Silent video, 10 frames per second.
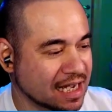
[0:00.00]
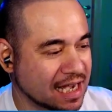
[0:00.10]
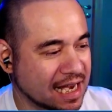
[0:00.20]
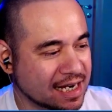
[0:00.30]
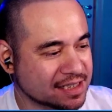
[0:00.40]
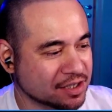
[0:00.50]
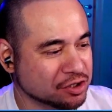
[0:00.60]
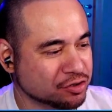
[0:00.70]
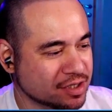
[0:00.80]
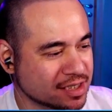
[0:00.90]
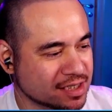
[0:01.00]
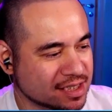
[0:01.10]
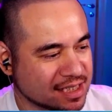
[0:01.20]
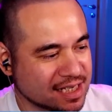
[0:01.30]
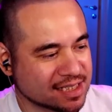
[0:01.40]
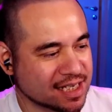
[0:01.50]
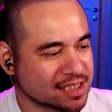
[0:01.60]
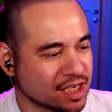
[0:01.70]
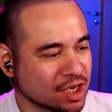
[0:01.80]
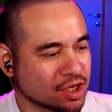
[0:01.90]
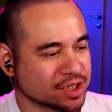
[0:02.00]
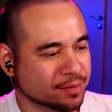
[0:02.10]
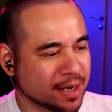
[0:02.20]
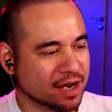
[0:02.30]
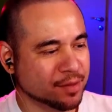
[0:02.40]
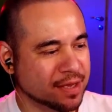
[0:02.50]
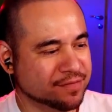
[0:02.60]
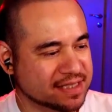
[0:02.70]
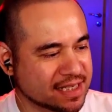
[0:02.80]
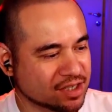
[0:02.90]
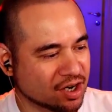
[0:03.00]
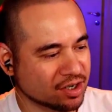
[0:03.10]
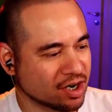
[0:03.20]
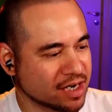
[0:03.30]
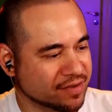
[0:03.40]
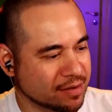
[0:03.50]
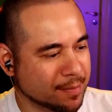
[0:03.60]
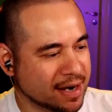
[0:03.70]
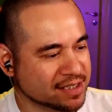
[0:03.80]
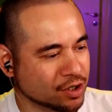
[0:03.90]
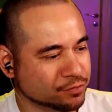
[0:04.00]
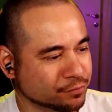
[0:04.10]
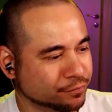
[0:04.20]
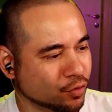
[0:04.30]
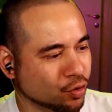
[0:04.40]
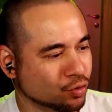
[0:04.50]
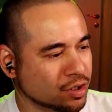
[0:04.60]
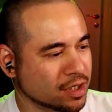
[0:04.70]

Alexandra Saint says, some of my other PVCs can't even keep their balance and often fall.